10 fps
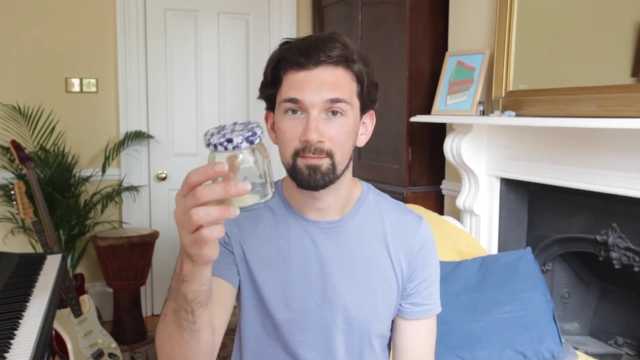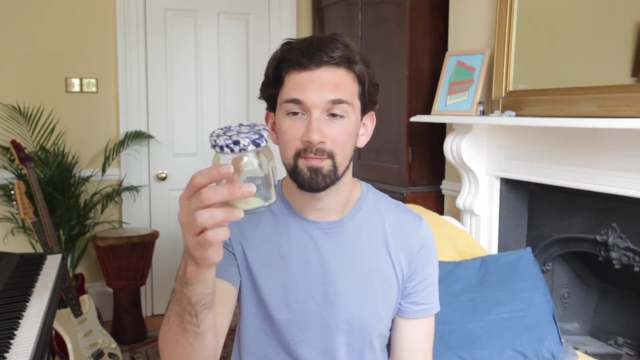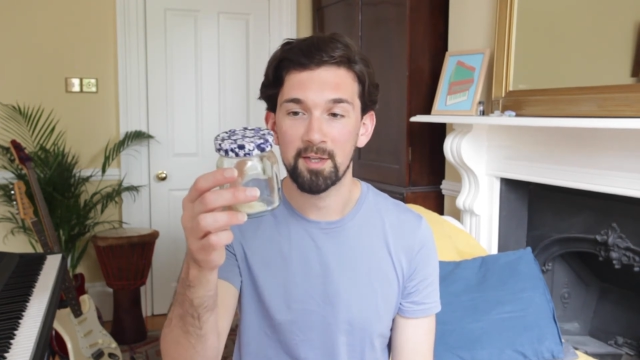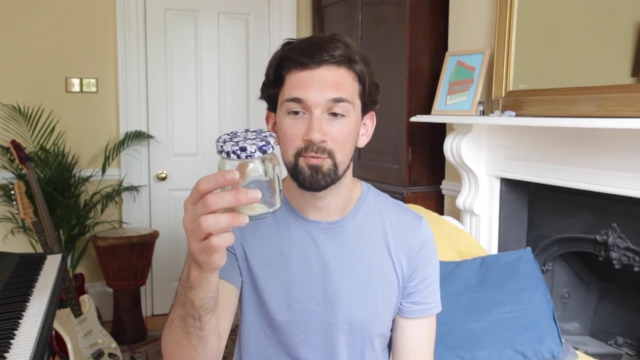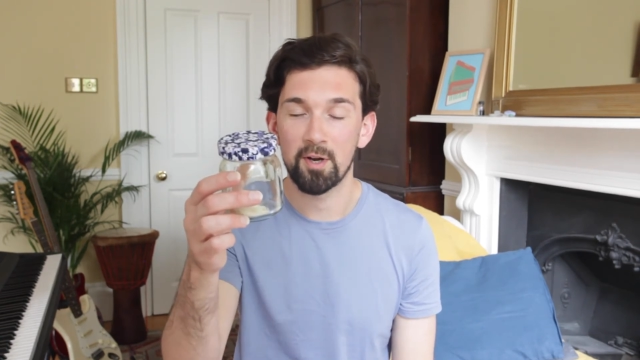
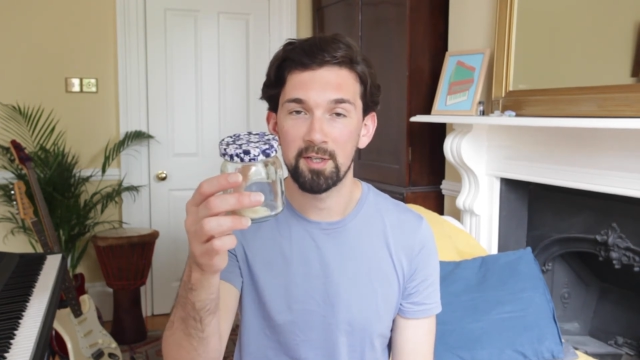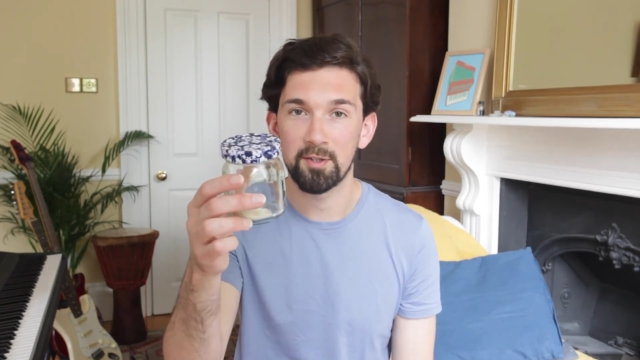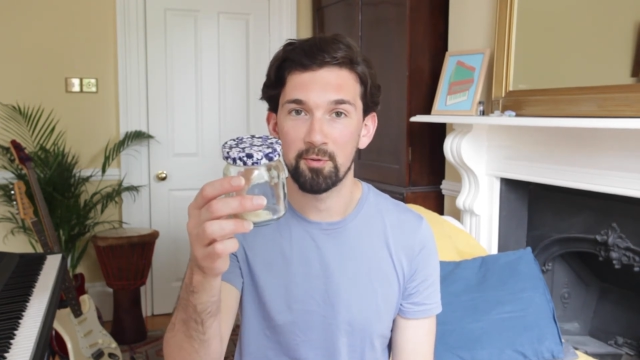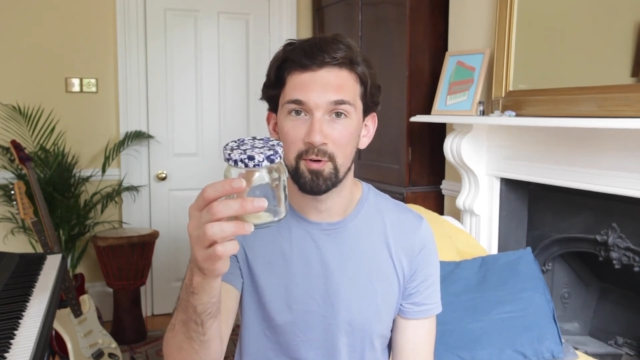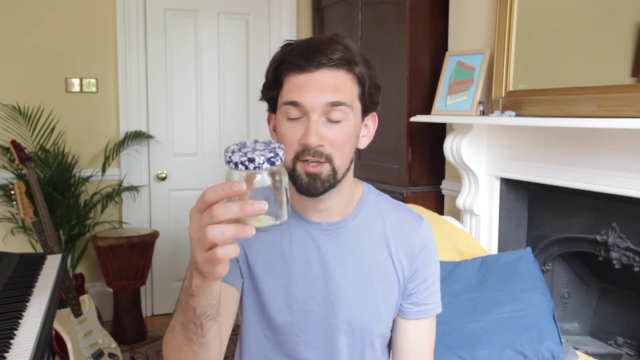That's right,
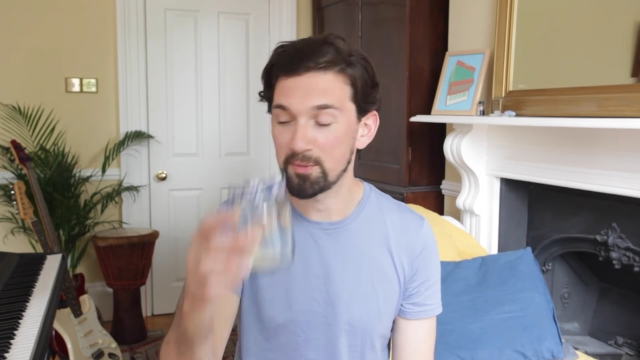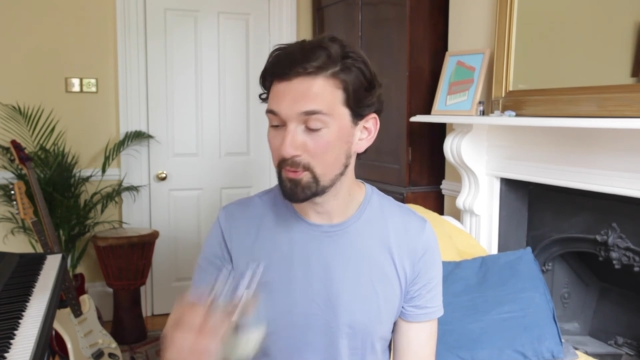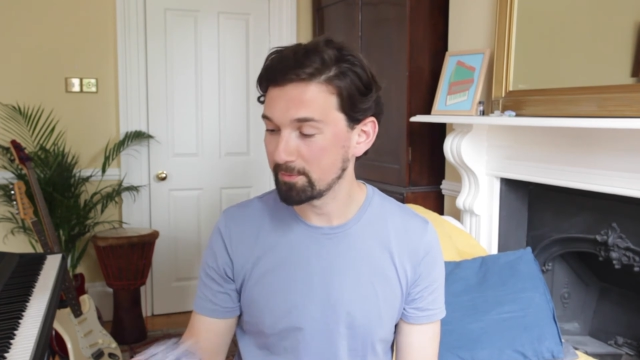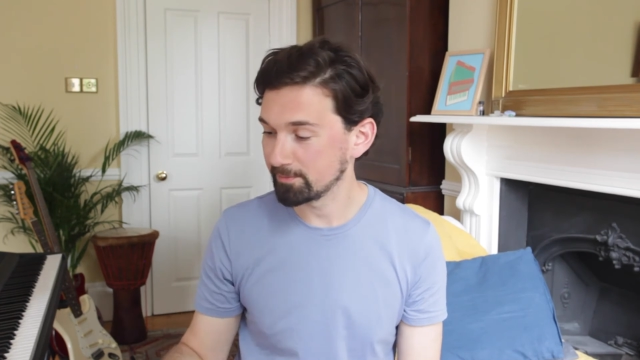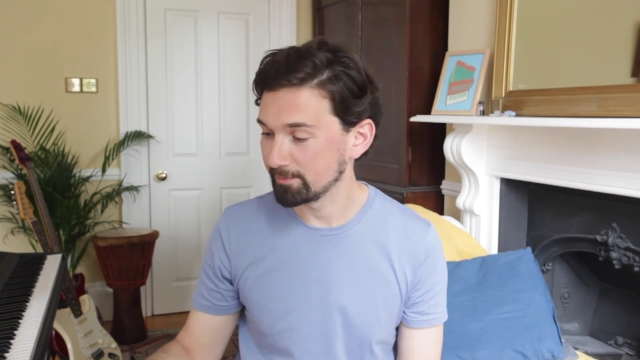the rice
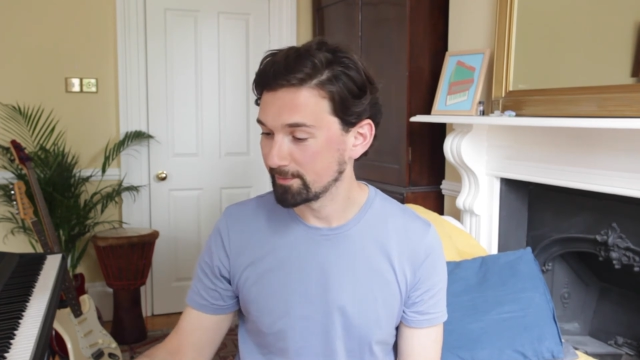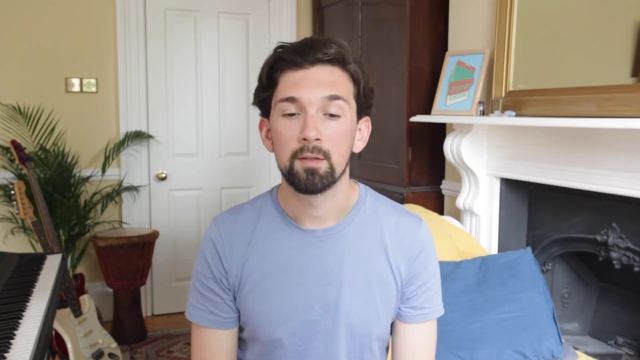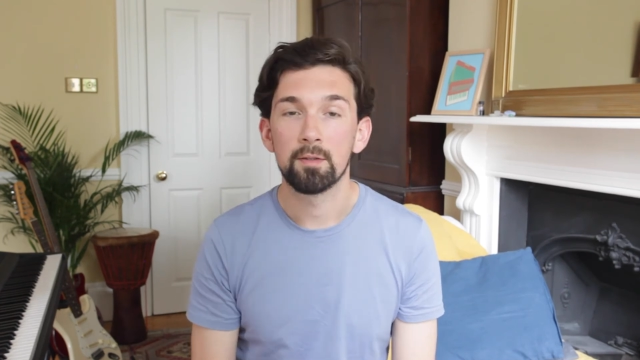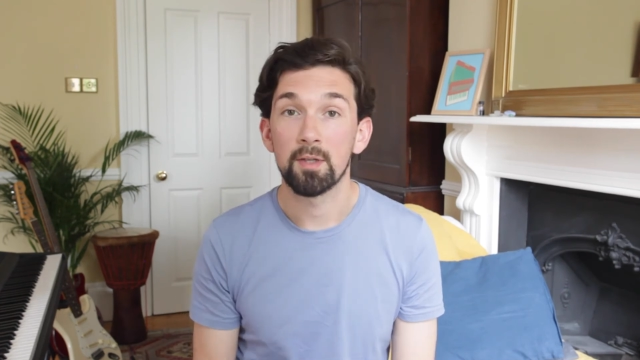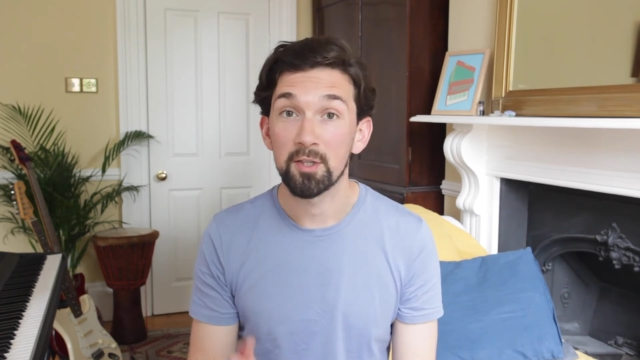one.
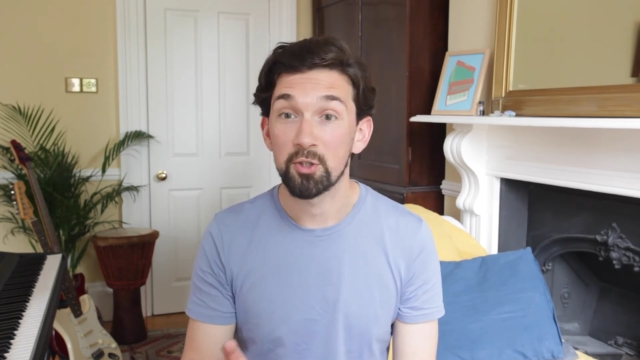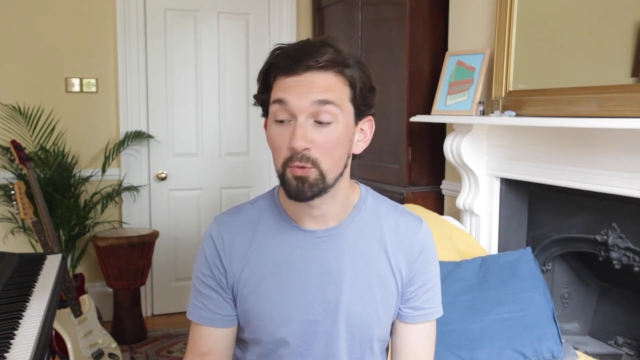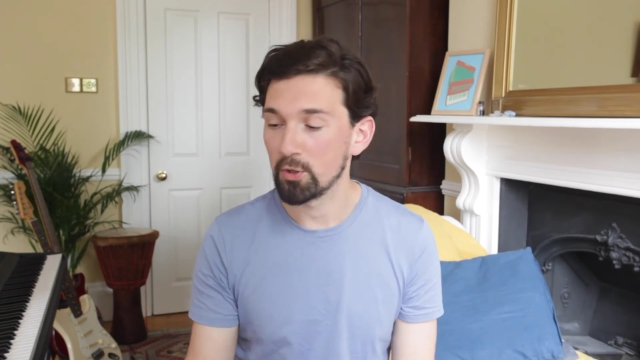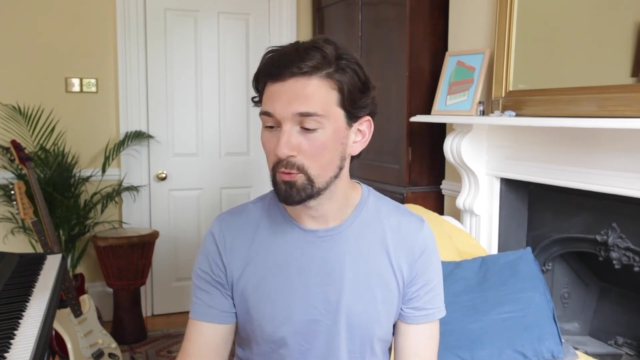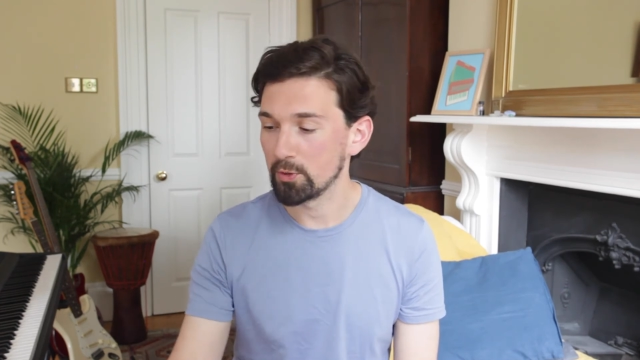So let's do
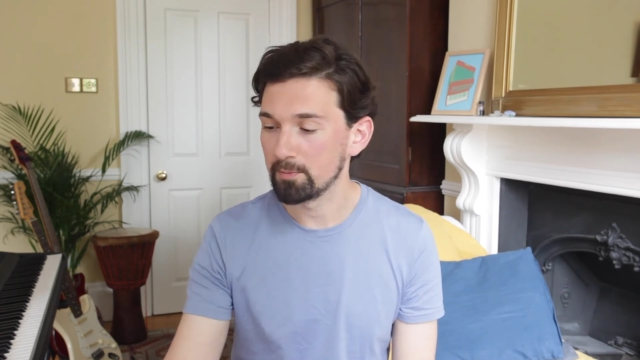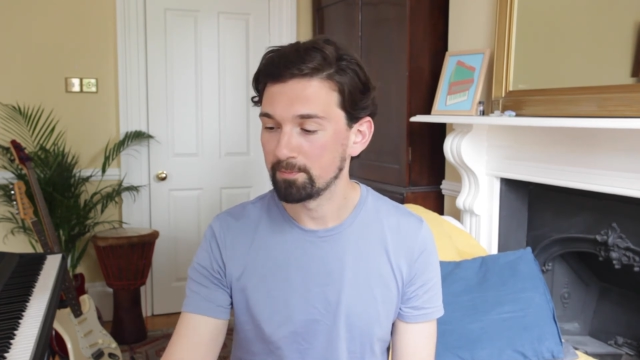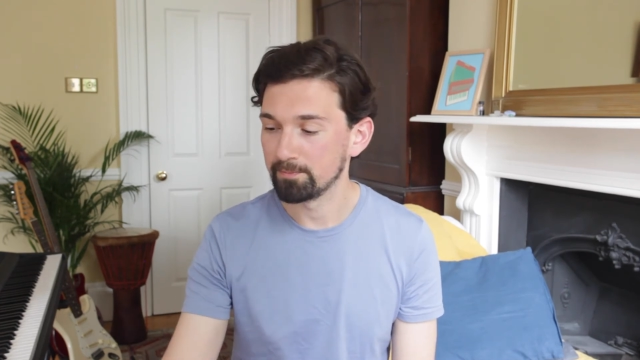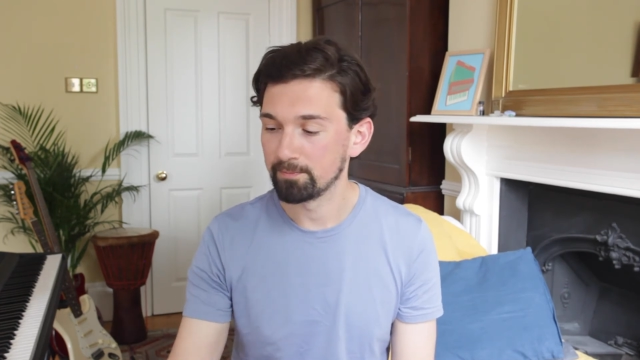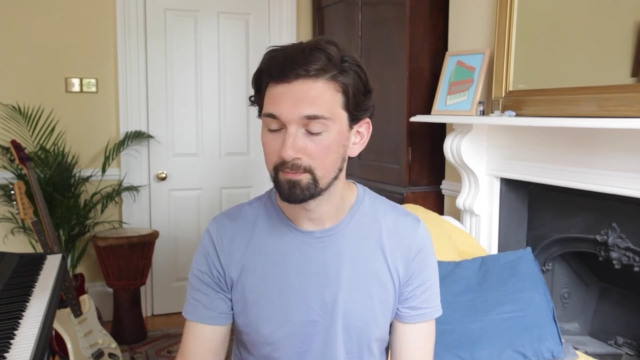another one.
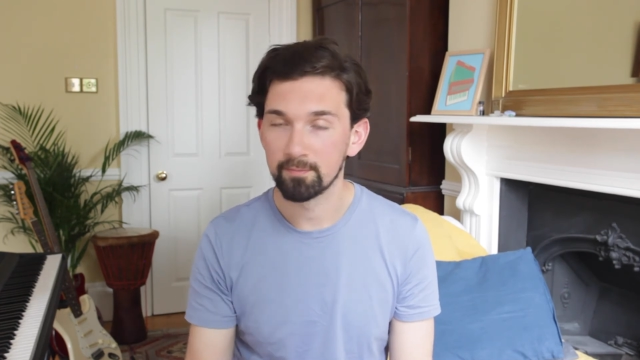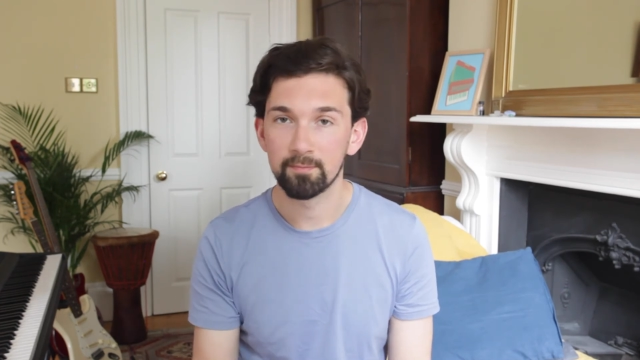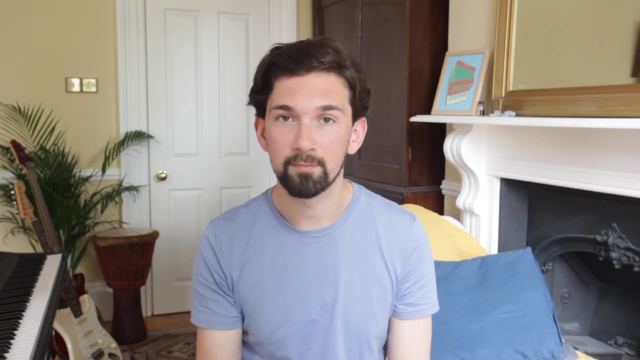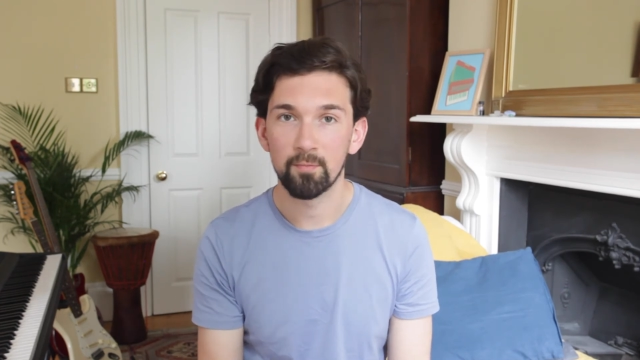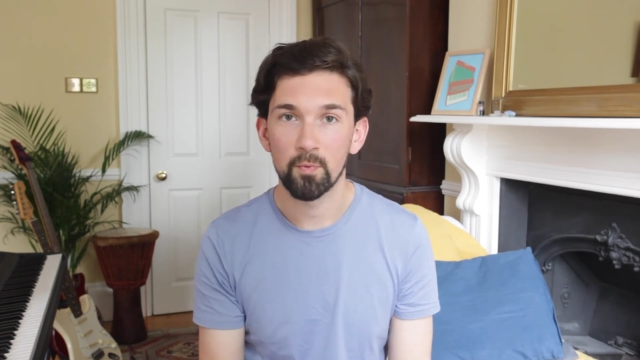
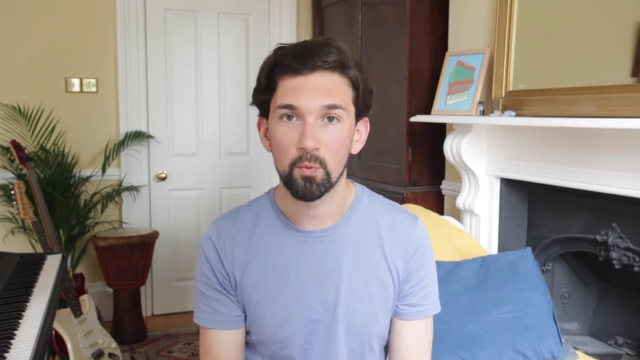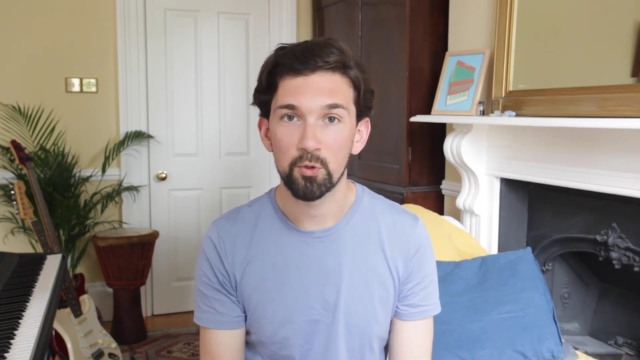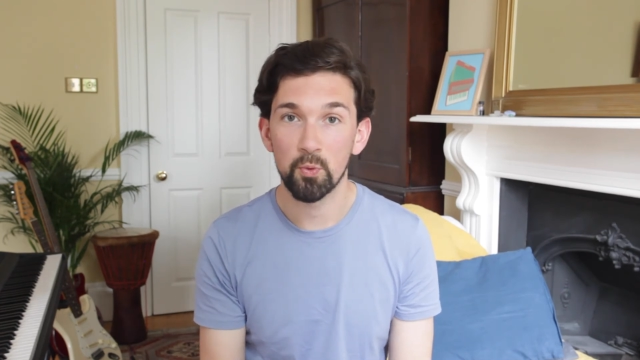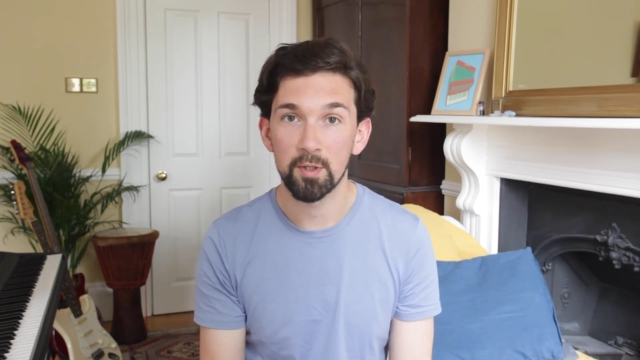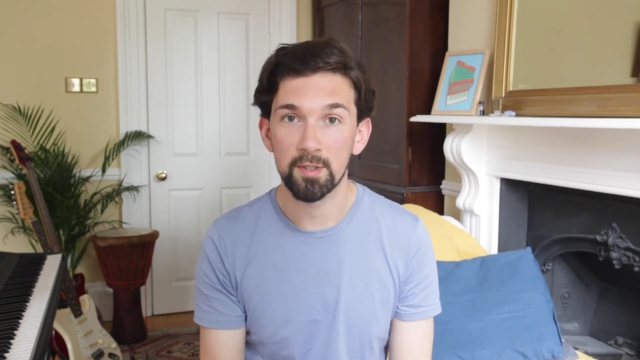
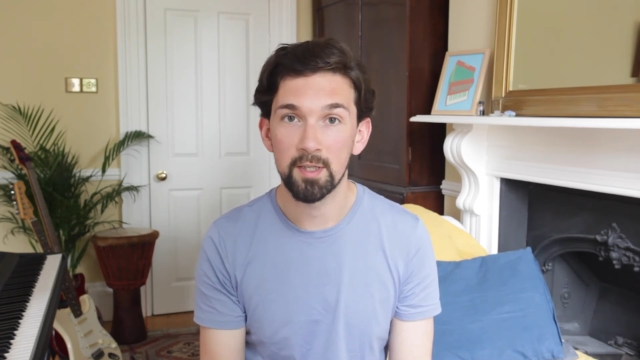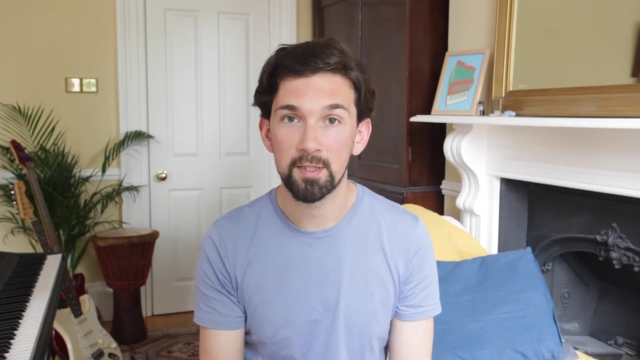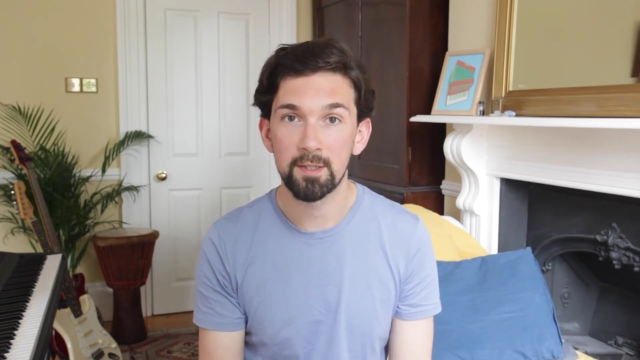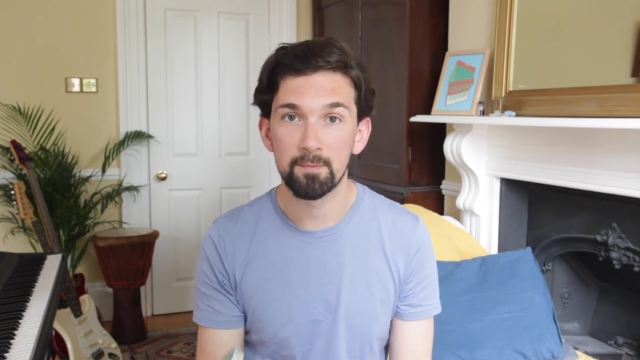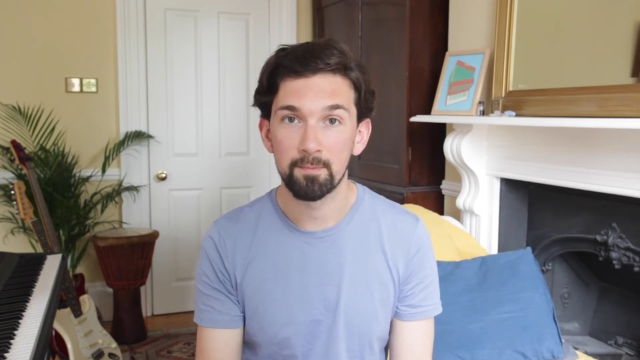Which one is this?